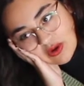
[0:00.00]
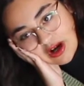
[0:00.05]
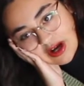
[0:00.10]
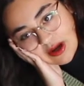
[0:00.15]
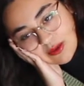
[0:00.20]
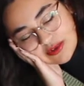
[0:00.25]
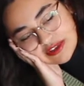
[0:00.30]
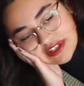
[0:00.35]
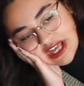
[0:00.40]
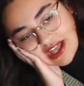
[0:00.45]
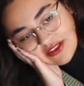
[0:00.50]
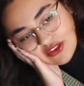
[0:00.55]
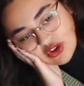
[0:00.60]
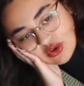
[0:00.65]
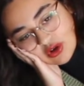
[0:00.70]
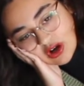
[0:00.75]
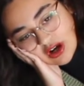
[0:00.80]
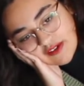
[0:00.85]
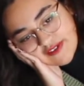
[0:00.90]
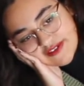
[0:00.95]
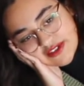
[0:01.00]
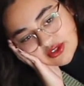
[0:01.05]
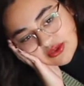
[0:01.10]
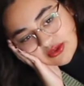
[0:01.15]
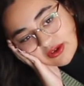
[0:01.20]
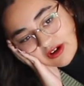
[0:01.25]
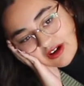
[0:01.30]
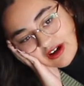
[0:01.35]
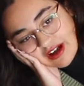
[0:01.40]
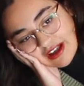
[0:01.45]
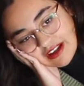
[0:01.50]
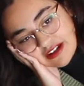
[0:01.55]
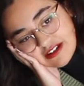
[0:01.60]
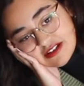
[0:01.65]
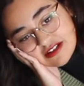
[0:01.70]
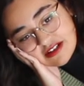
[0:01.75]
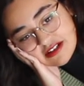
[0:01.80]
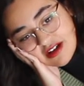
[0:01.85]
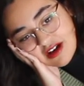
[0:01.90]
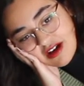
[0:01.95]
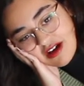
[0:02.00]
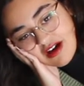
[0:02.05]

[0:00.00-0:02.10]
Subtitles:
I was at the craft store and